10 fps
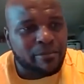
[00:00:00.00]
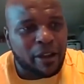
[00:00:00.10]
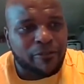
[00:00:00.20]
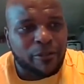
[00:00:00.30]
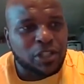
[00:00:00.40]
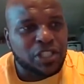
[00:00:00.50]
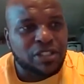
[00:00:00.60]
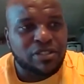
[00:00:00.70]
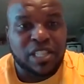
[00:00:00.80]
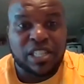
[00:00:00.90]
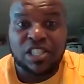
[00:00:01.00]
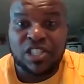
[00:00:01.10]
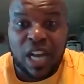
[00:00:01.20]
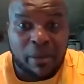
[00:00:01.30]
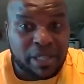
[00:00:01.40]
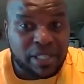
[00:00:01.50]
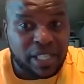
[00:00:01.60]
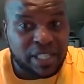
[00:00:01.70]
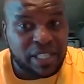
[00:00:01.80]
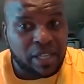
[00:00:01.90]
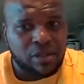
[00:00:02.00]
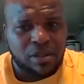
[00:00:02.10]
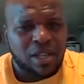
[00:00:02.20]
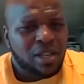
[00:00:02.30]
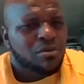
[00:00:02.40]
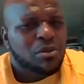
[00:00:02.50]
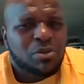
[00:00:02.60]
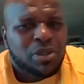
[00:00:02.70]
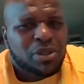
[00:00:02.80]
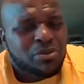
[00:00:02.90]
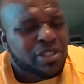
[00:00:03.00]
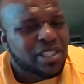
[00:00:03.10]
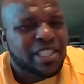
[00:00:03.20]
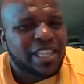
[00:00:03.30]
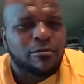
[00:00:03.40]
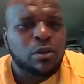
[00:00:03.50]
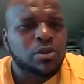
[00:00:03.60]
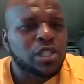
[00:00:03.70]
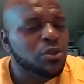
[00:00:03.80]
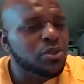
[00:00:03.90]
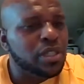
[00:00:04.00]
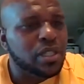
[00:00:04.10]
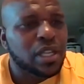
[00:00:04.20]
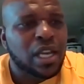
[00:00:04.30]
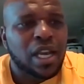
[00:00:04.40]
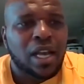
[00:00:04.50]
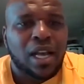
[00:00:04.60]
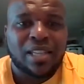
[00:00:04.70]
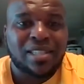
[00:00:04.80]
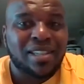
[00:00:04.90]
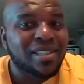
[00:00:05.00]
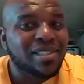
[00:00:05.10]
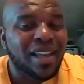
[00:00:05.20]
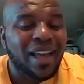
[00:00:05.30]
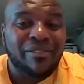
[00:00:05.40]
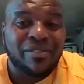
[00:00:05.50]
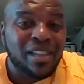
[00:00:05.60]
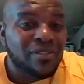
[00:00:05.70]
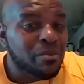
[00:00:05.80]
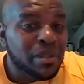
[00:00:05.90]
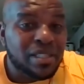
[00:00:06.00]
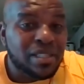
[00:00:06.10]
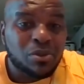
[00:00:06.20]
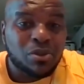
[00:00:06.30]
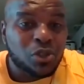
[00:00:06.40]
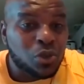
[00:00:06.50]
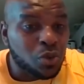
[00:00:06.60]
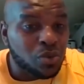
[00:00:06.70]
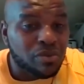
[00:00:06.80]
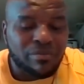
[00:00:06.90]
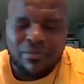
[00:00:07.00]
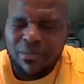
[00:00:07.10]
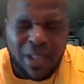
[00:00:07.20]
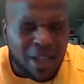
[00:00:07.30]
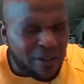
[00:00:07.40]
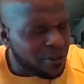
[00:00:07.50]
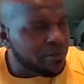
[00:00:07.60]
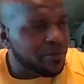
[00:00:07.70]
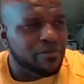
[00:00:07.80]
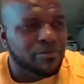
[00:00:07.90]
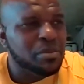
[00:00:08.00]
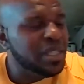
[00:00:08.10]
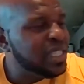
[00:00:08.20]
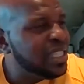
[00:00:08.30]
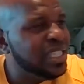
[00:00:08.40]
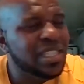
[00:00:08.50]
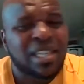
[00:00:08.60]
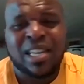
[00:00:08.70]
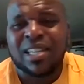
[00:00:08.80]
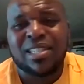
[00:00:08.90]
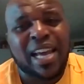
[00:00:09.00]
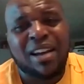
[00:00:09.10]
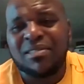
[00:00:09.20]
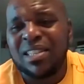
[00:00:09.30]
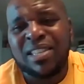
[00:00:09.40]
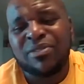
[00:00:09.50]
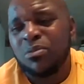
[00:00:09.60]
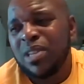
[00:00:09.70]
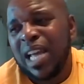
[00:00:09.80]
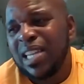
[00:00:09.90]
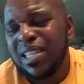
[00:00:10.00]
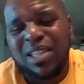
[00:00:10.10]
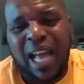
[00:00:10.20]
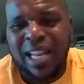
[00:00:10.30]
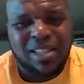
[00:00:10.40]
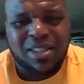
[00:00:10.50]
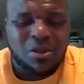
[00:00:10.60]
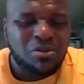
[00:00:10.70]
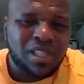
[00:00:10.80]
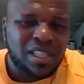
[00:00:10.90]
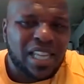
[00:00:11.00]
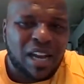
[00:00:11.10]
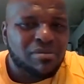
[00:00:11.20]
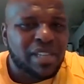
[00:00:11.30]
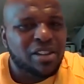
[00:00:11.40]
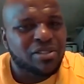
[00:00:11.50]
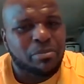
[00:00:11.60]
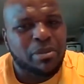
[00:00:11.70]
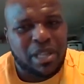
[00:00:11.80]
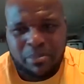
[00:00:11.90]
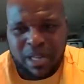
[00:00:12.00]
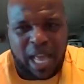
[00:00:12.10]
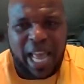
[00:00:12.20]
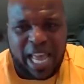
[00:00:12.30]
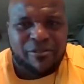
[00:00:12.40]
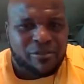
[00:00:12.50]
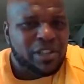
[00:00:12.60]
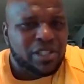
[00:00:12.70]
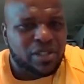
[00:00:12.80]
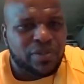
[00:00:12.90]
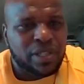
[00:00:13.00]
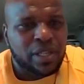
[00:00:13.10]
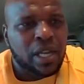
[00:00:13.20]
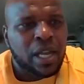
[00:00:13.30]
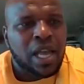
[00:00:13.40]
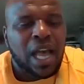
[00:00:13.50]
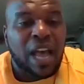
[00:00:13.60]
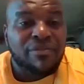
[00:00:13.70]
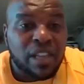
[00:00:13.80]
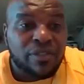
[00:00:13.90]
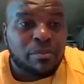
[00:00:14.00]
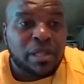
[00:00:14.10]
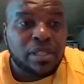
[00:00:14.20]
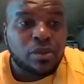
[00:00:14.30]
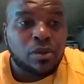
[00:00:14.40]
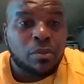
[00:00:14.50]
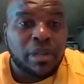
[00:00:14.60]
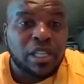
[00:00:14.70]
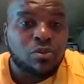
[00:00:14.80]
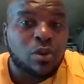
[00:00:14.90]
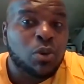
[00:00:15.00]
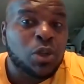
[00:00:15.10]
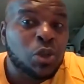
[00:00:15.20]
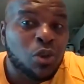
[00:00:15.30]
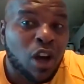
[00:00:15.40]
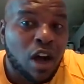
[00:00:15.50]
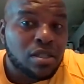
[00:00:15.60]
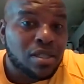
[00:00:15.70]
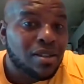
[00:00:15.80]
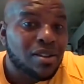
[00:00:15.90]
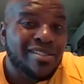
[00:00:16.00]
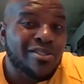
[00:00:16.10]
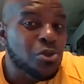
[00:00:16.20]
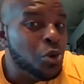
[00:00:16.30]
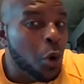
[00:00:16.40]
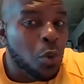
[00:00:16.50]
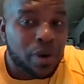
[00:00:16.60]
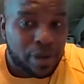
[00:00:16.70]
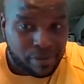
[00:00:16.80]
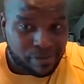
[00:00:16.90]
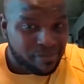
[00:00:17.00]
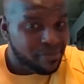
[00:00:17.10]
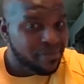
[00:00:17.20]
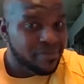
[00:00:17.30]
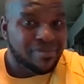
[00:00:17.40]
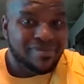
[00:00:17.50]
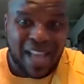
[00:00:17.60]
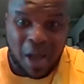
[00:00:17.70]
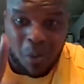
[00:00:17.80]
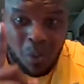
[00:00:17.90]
my first year getting a job at Sunset, we went 3-7, we was losing. I said, listen, I've never been to a school, never, from the city down to, even when I didn't coach at South Data, but I have friends over there. I've never been to a place where when you lost, no one, not